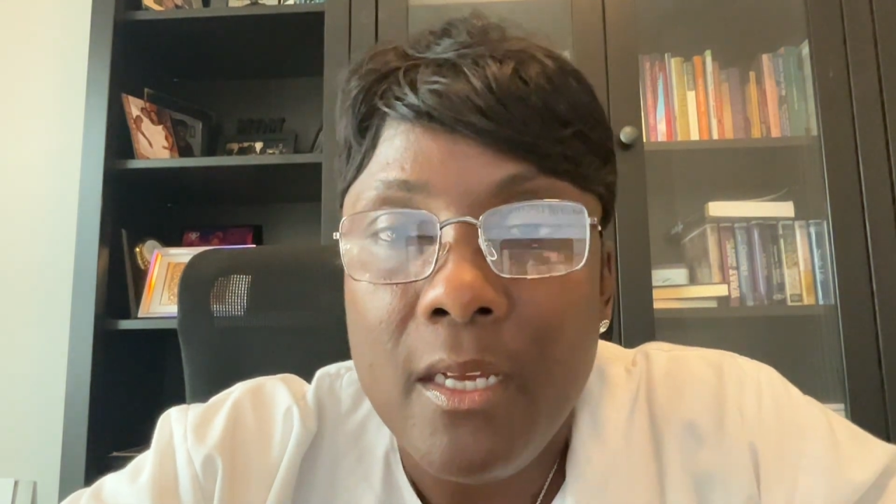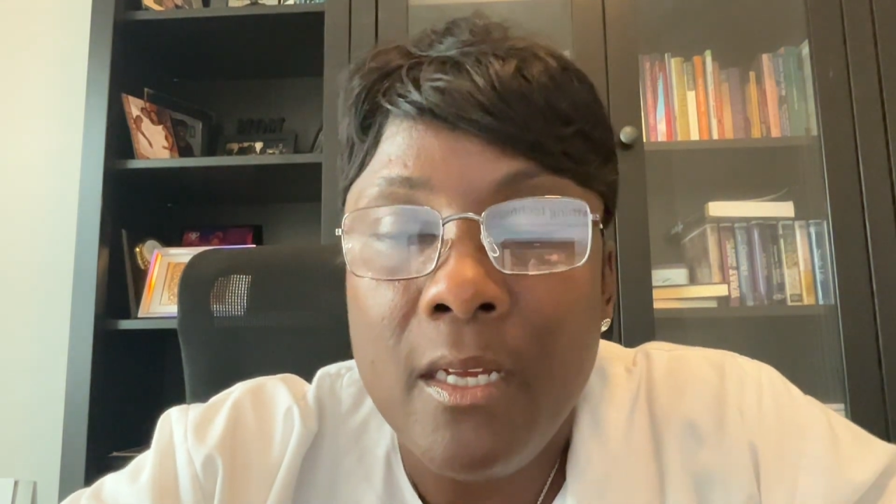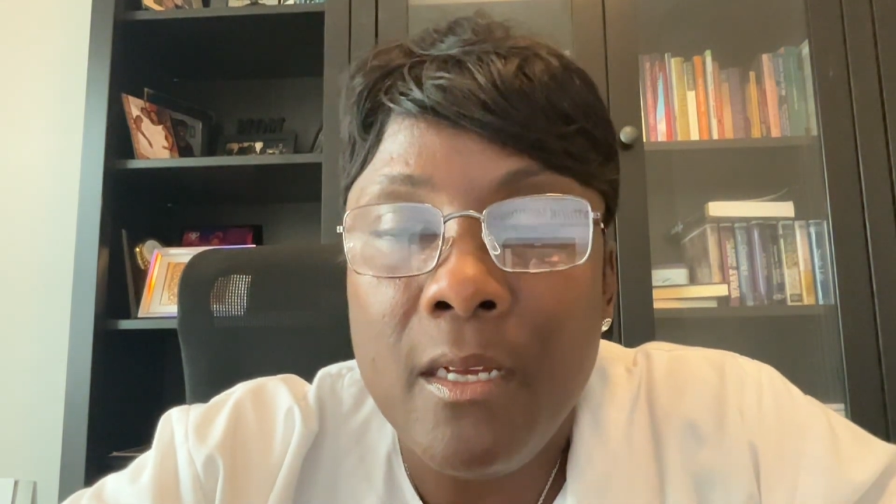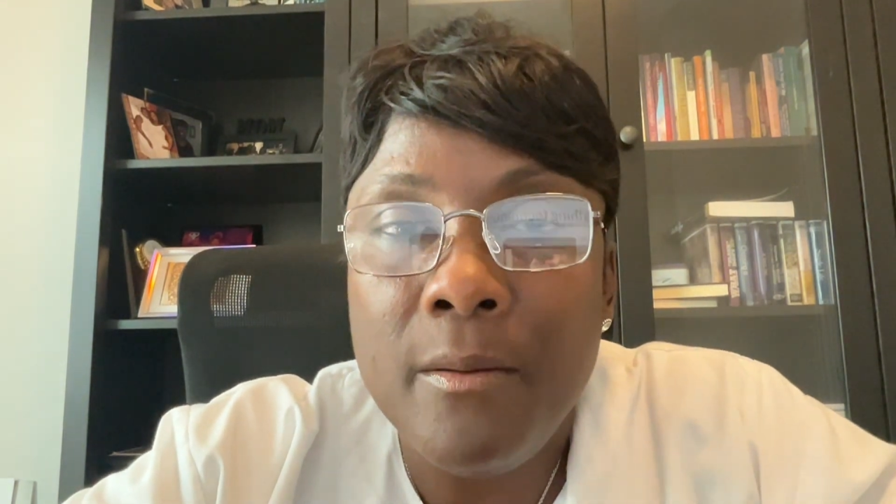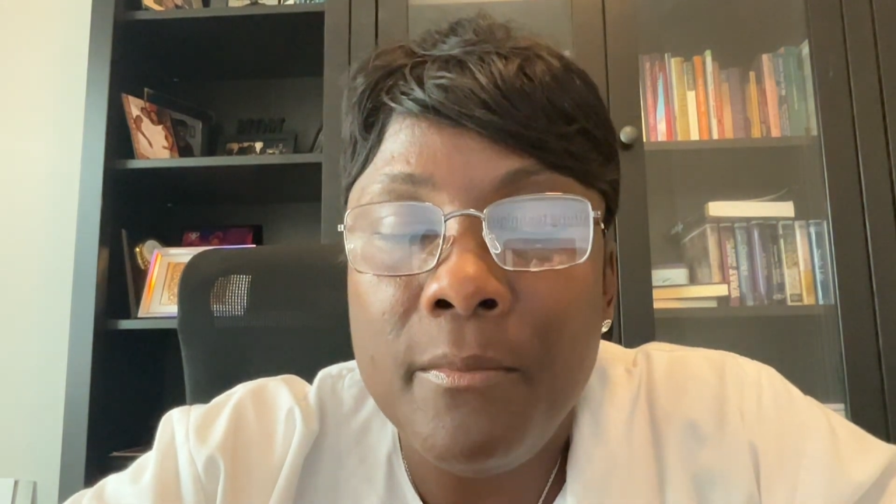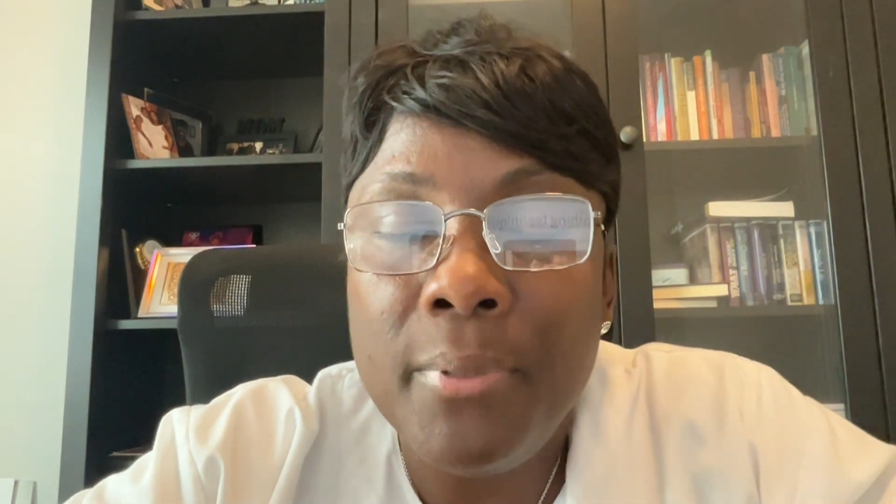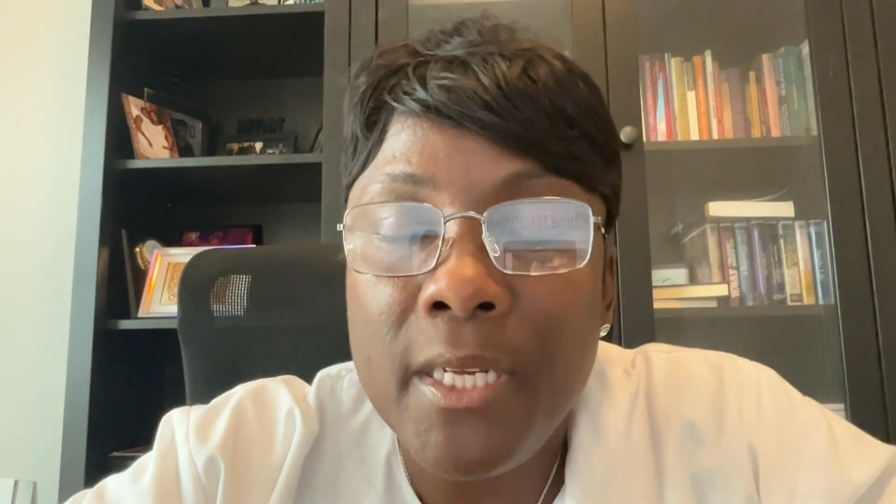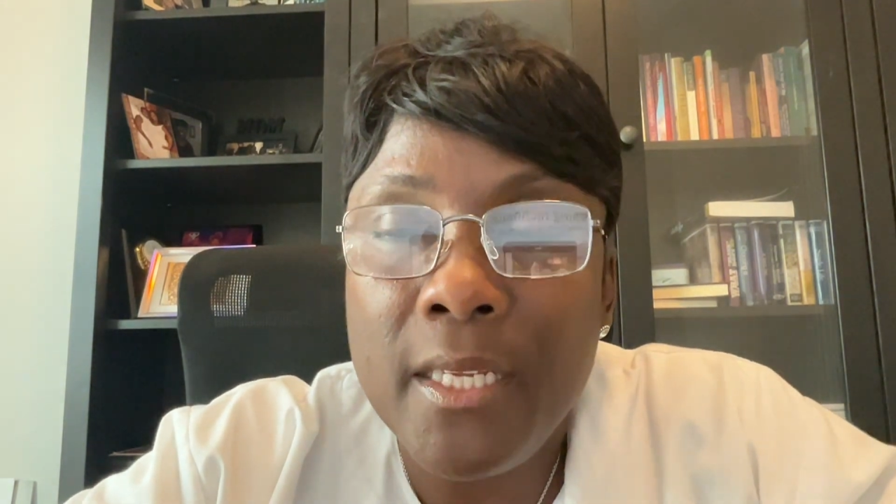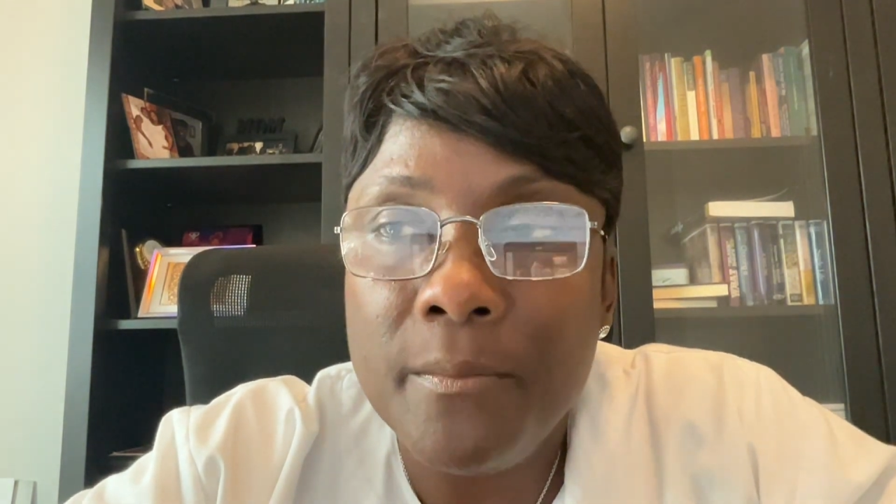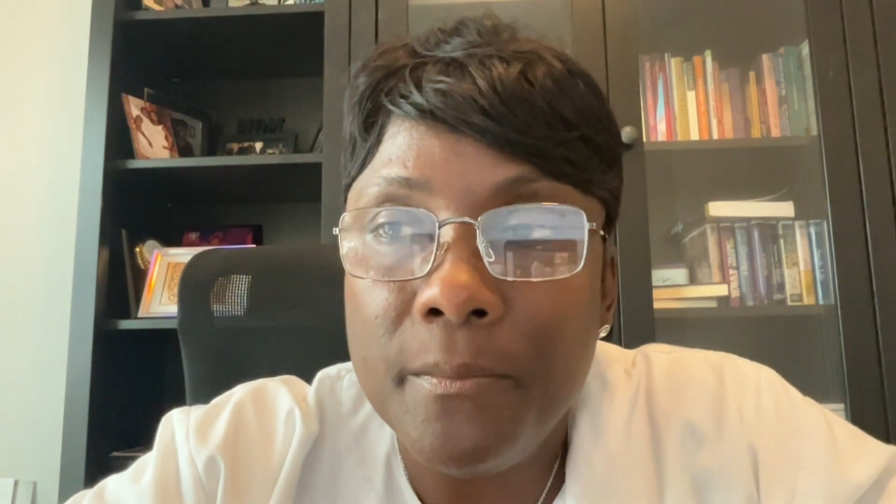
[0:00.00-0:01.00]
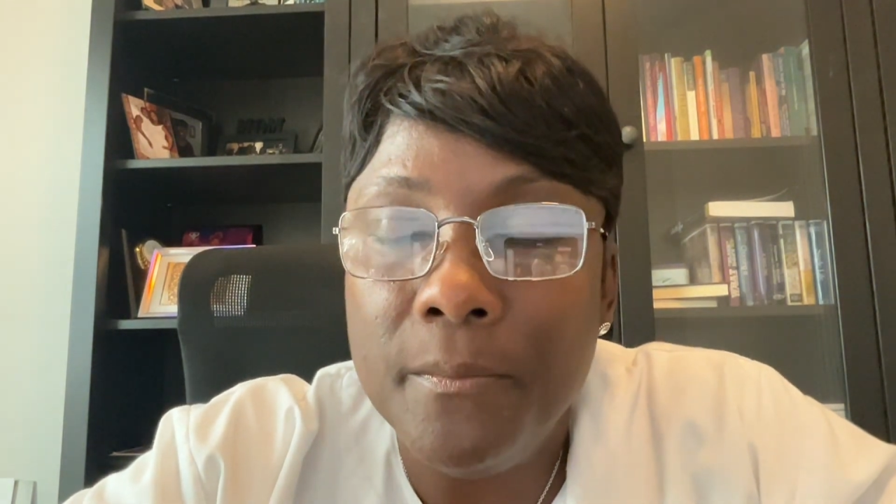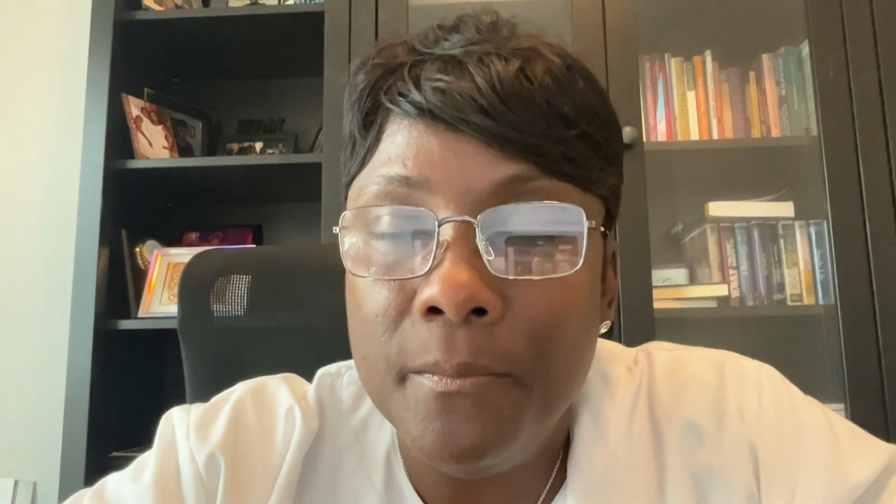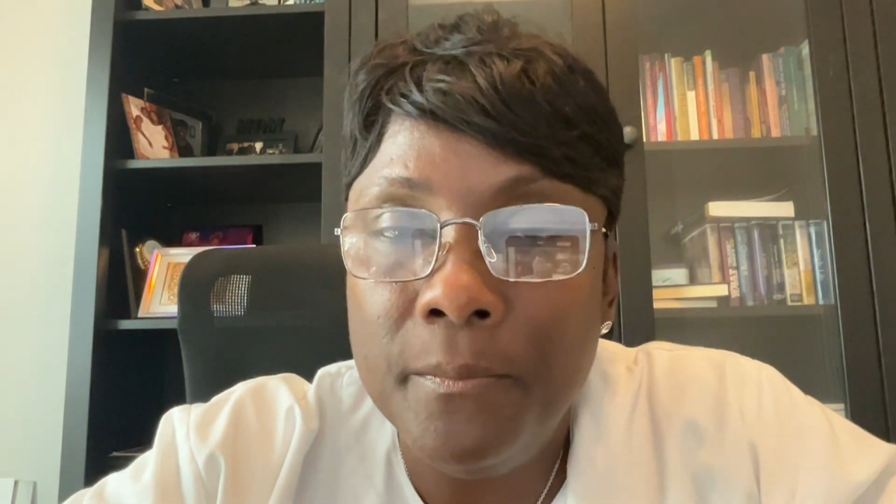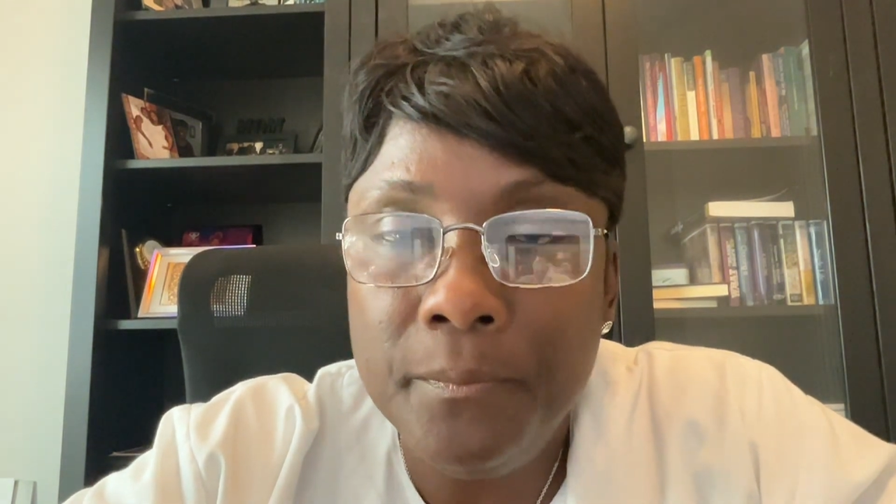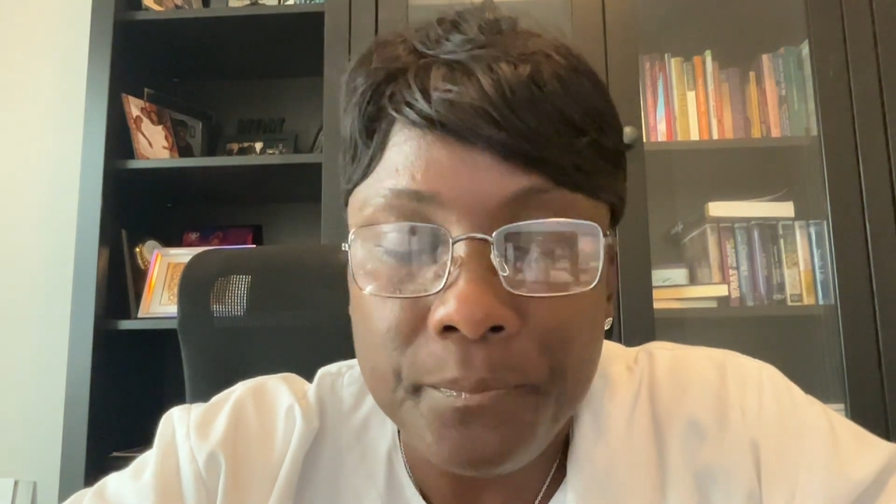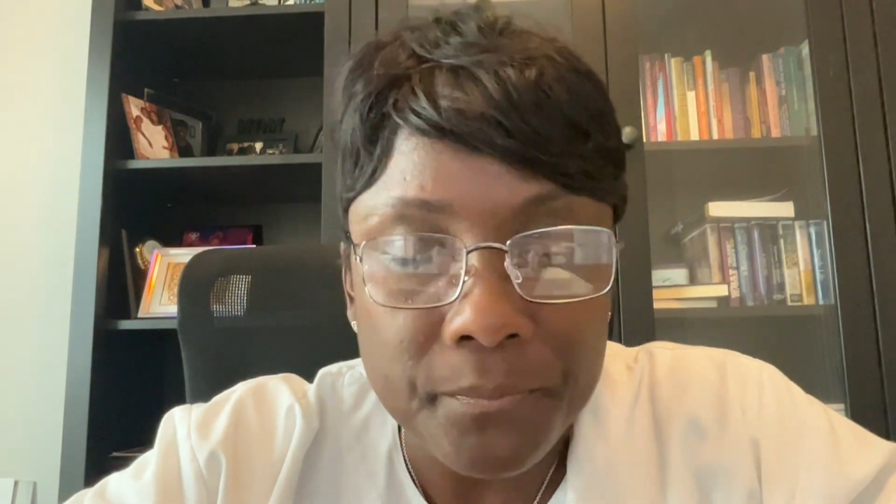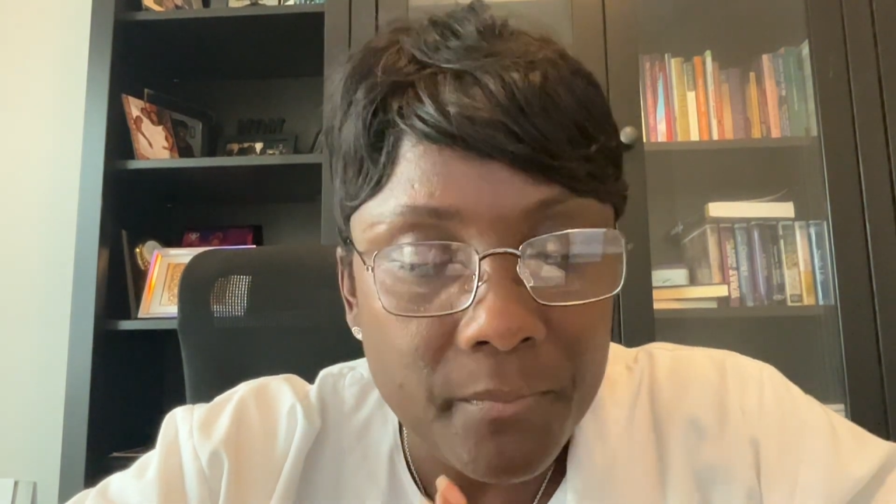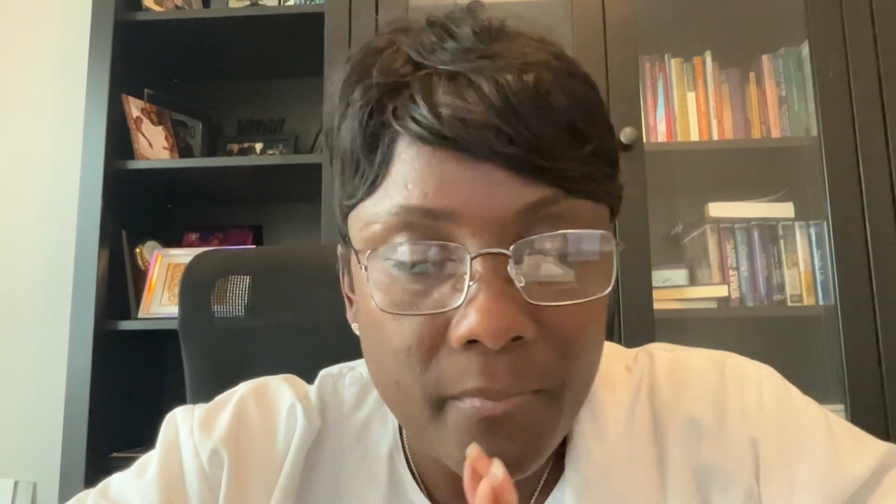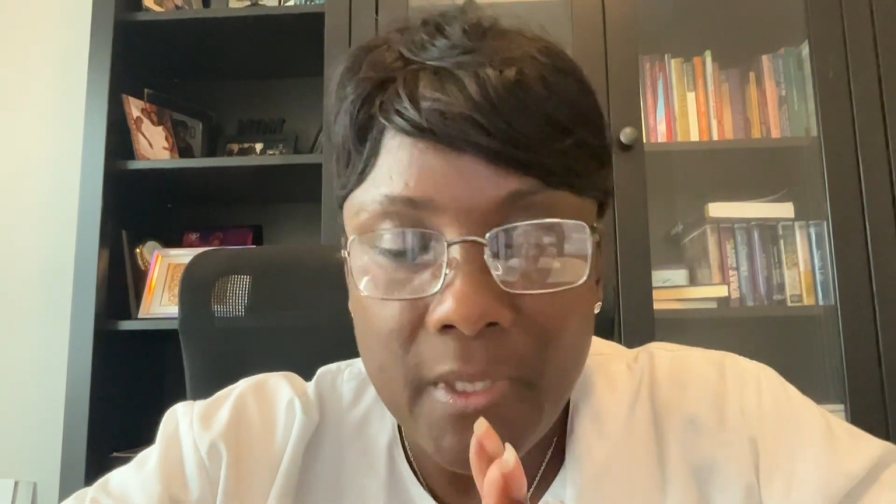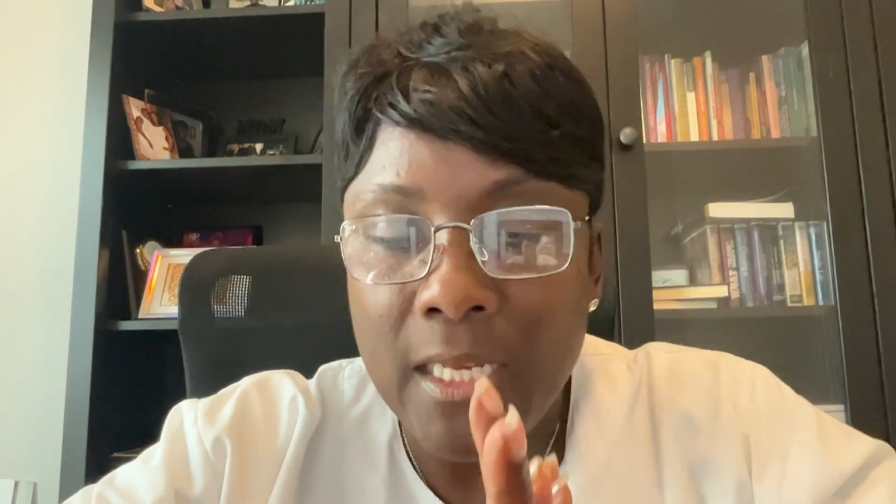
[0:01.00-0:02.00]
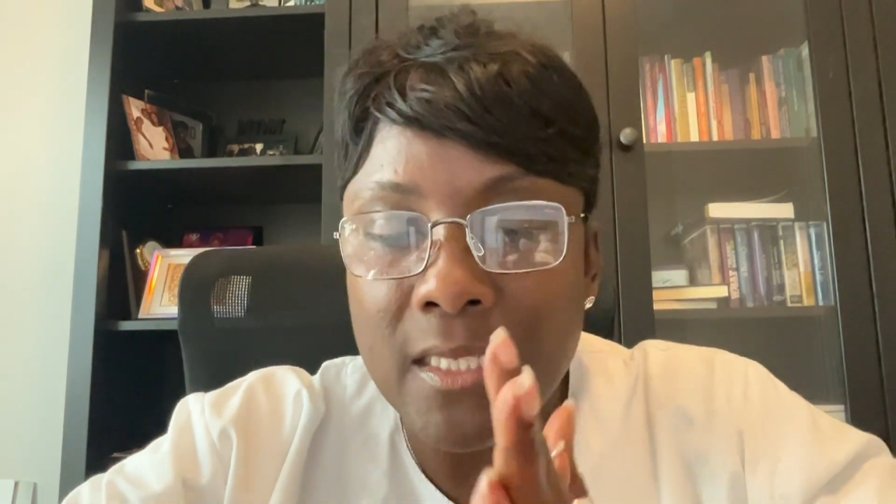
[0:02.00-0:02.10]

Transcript: But I